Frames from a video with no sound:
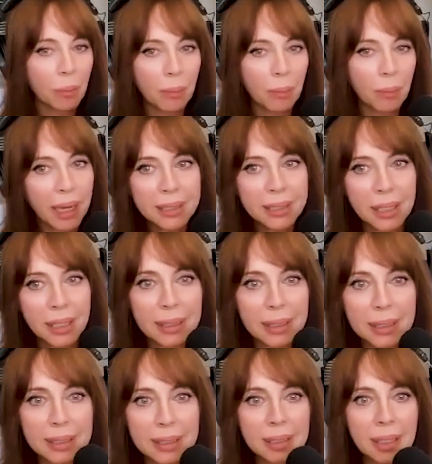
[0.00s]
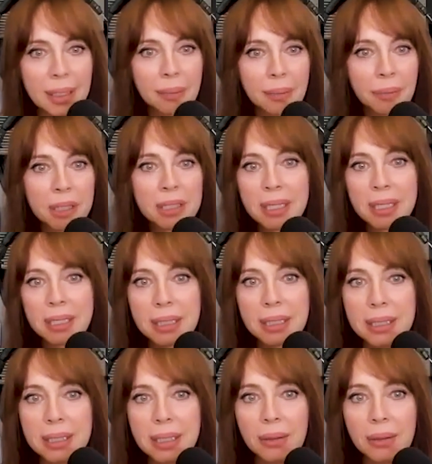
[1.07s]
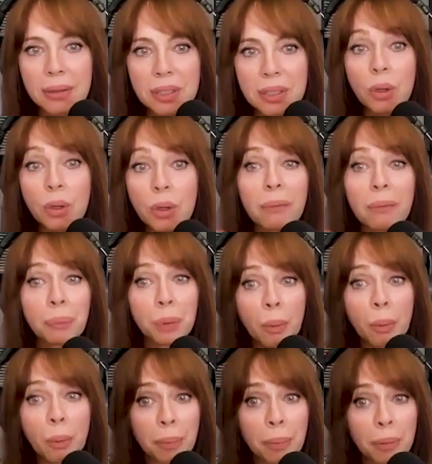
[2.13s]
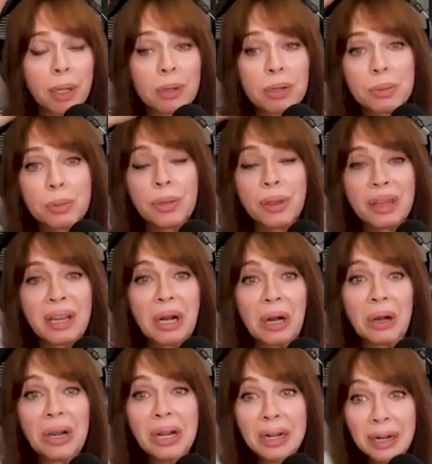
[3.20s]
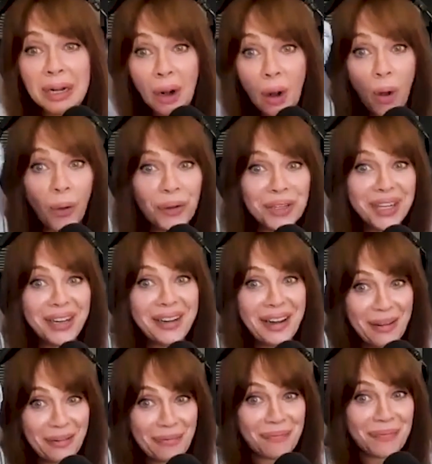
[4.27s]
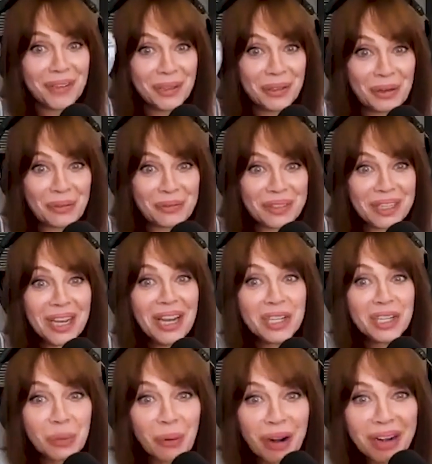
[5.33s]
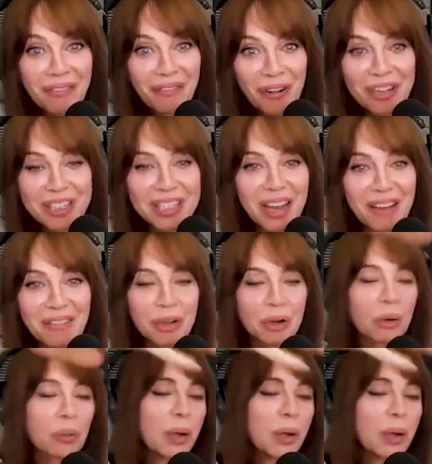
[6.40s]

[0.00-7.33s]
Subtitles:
no mics on these contestants now. So you had boom operators who were there holding up booms 24/7 or